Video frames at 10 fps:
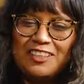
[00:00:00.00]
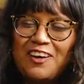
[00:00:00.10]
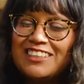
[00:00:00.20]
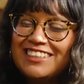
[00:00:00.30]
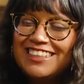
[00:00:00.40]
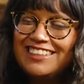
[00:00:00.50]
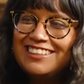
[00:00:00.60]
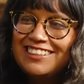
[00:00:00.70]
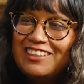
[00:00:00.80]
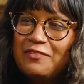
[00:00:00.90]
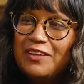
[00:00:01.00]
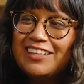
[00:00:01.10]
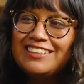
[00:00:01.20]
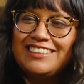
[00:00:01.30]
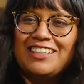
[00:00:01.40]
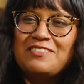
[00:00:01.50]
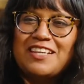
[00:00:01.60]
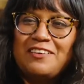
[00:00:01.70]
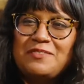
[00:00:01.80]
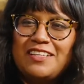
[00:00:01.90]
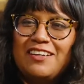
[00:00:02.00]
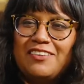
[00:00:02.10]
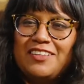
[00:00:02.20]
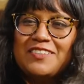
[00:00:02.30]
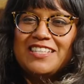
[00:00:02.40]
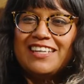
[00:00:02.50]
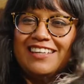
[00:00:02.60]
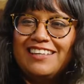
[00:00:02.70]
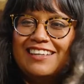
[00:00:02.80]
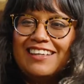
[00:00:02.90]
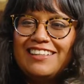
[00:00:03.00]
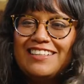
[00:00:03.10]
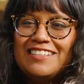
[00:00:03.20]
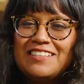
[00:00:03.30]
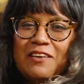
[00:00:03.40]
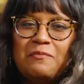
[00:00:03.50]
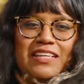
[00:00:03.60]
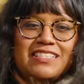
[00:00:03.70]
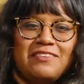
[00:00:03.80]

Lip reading: question, because sometimes, you see these amazing